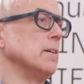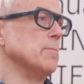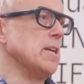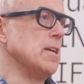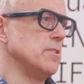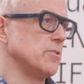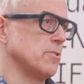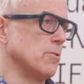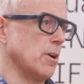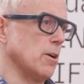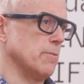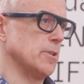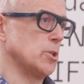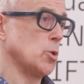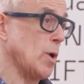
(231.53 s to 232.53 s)
he's got
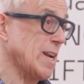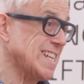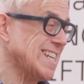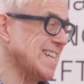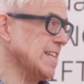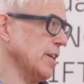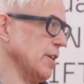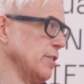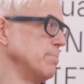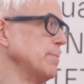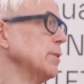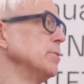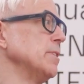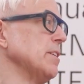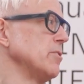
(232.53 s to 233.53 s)
over 20 years
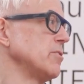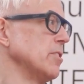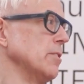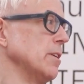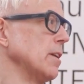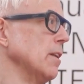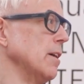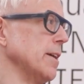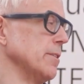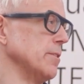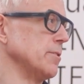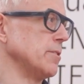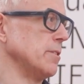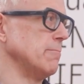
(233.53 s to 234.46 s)
building solar gliders.